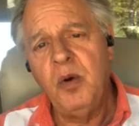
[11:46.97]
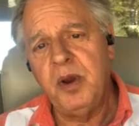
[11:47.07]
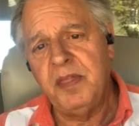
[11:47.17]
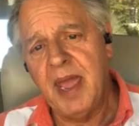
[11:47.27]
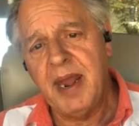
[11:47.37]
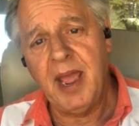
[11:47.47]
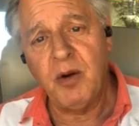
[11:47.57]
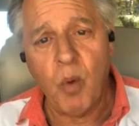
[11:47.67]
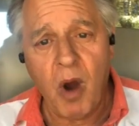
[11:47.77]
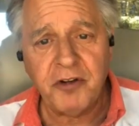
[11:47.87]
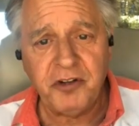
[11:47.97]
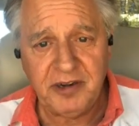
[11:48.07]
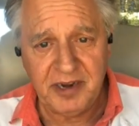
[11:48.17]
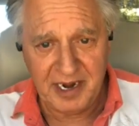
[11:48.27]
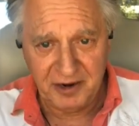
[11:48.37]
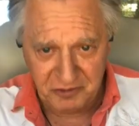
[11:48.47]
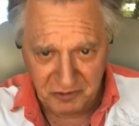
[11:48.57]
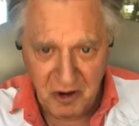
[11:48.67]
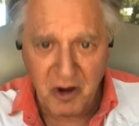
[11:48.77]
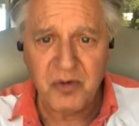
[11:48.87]
We then had Washington, as
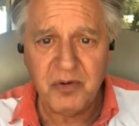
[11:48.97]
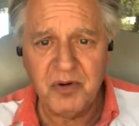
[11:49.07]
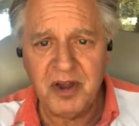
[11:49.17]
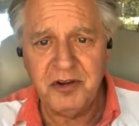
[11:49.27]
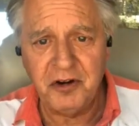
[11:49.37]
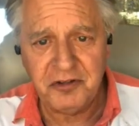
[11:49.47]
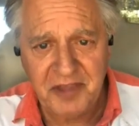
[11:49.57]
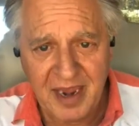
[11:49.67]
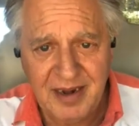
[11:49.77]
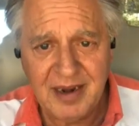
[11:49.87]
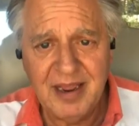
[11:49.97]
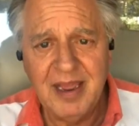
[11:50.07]
you know, your state,